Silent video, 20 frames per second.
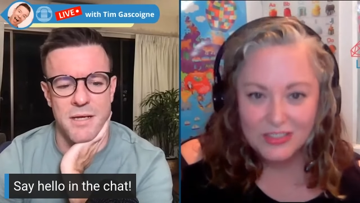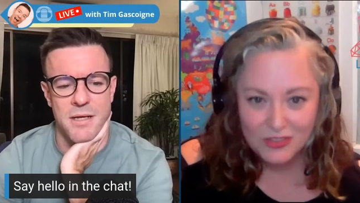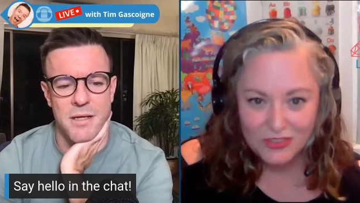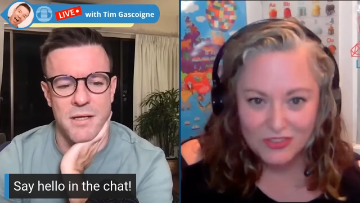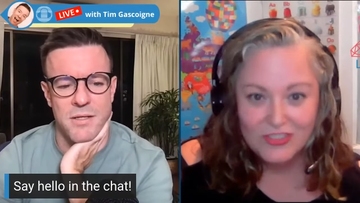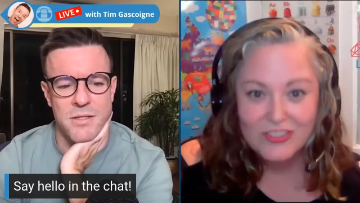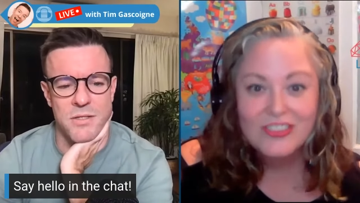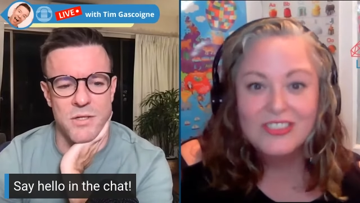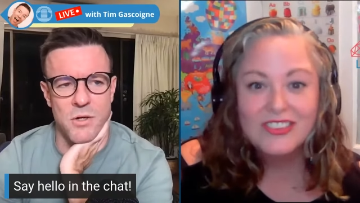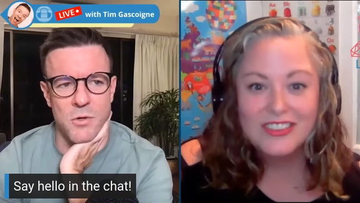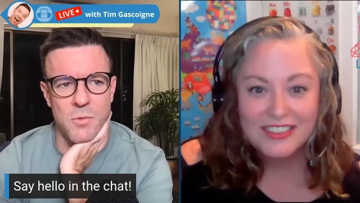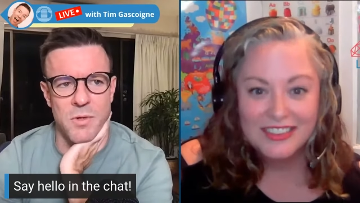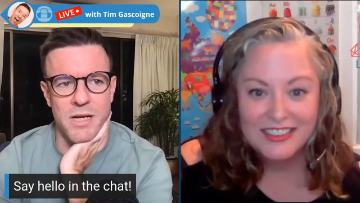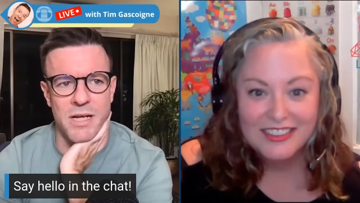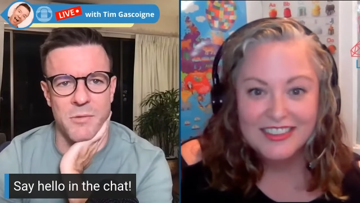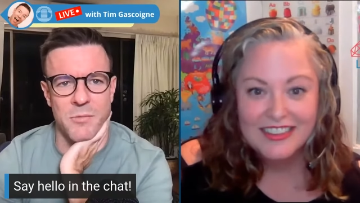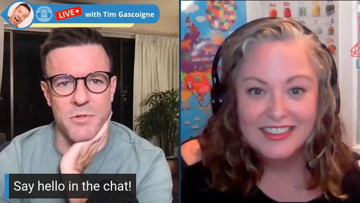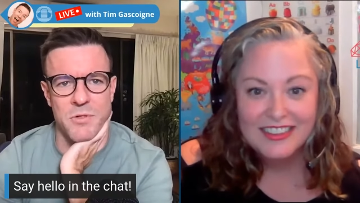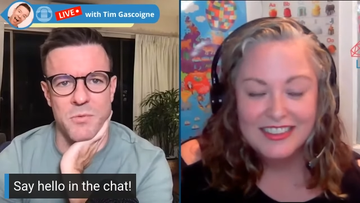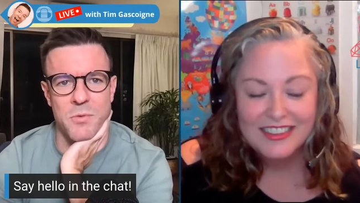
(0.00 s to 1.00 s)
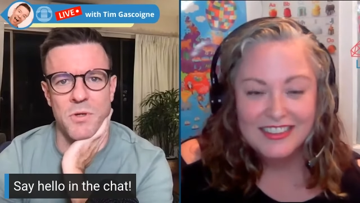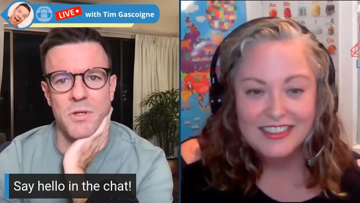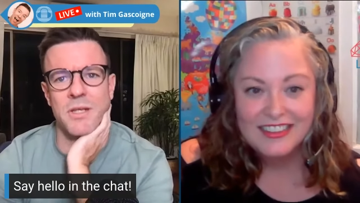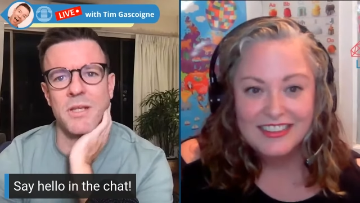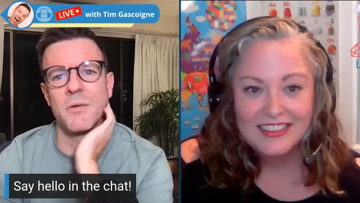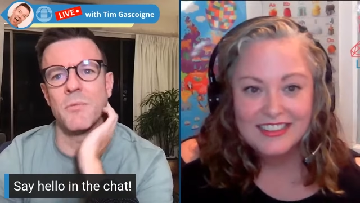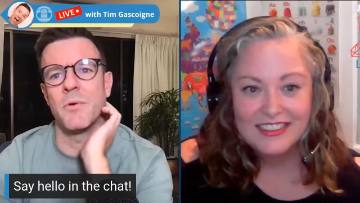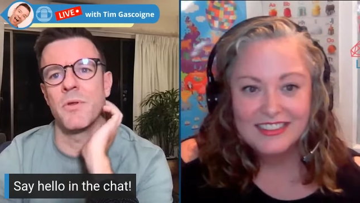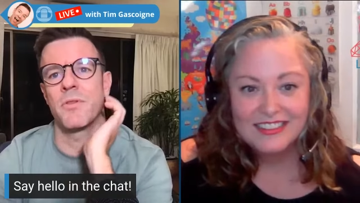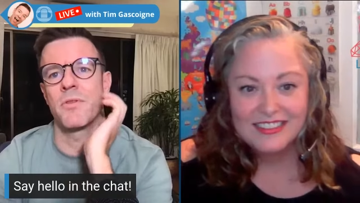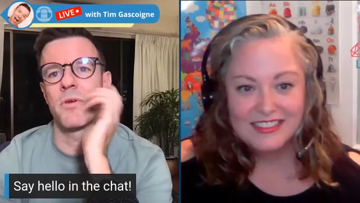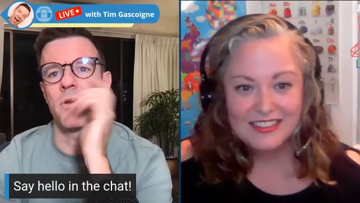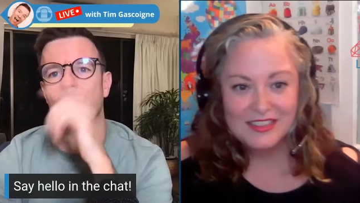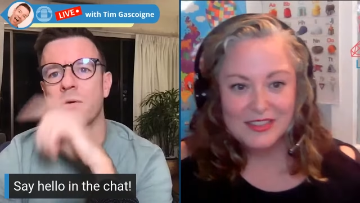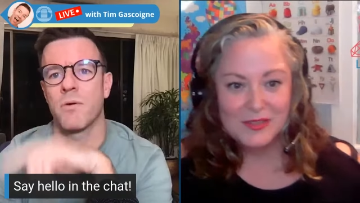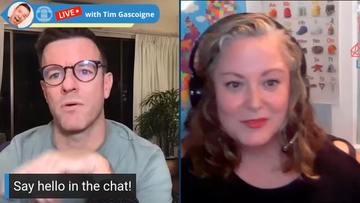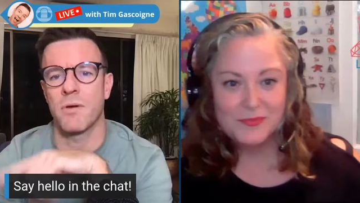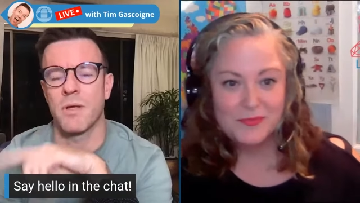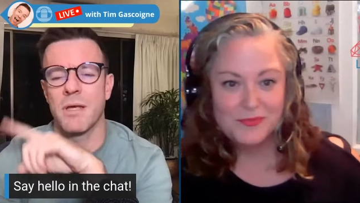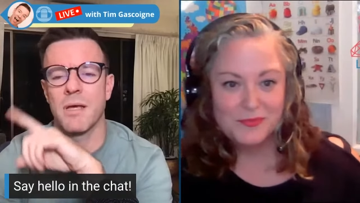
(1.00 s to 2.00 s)
Speaker 1: So when I was working with
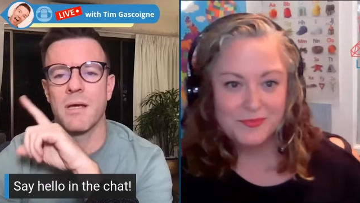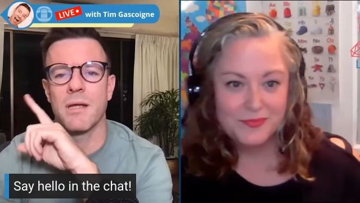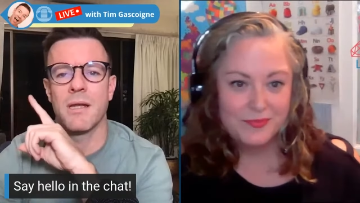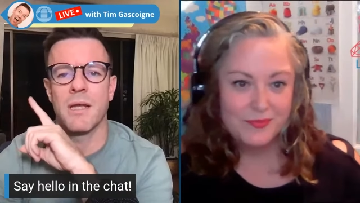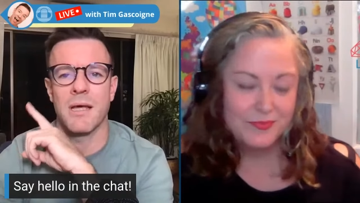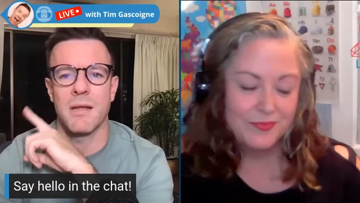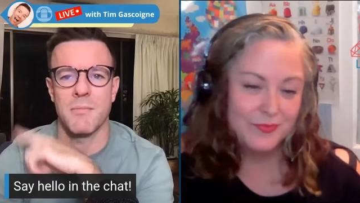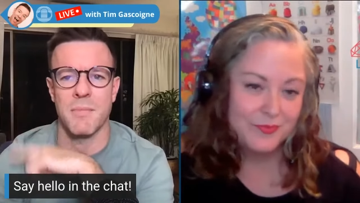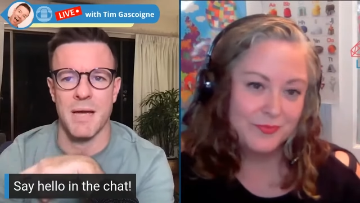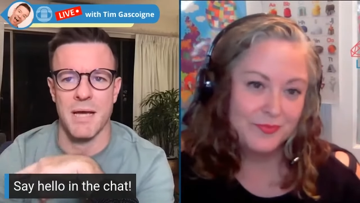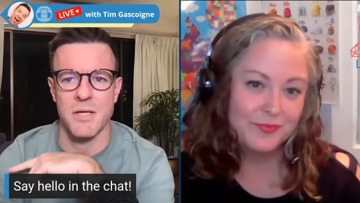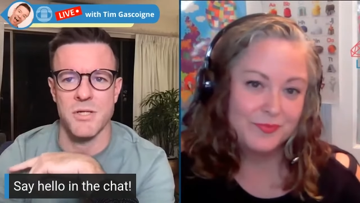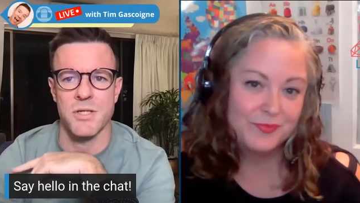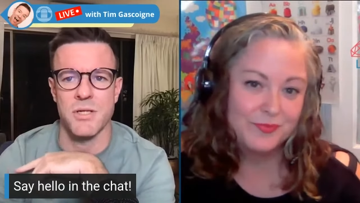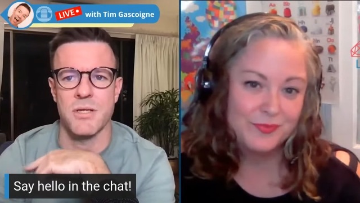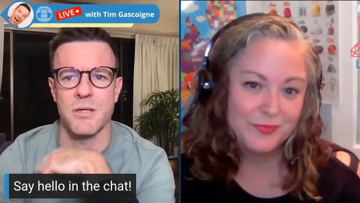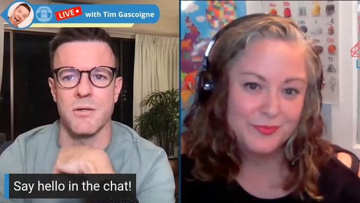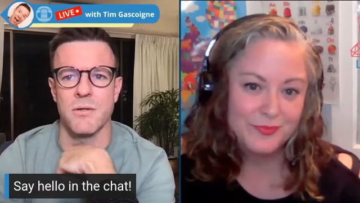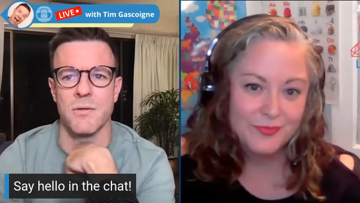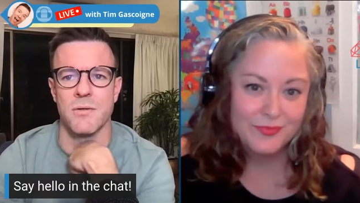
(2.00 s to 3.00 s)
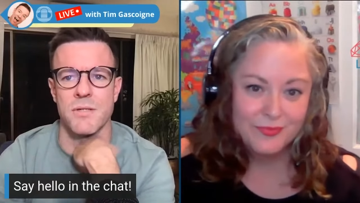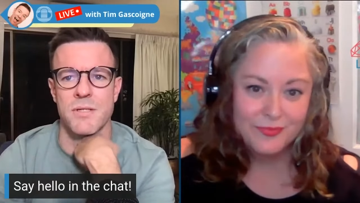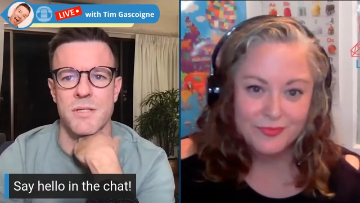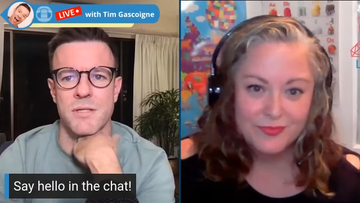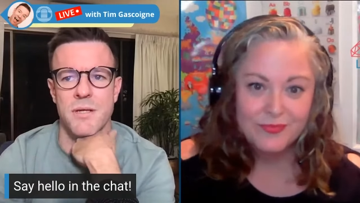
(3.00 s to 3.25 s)
GoGo Kid and Magic Ears,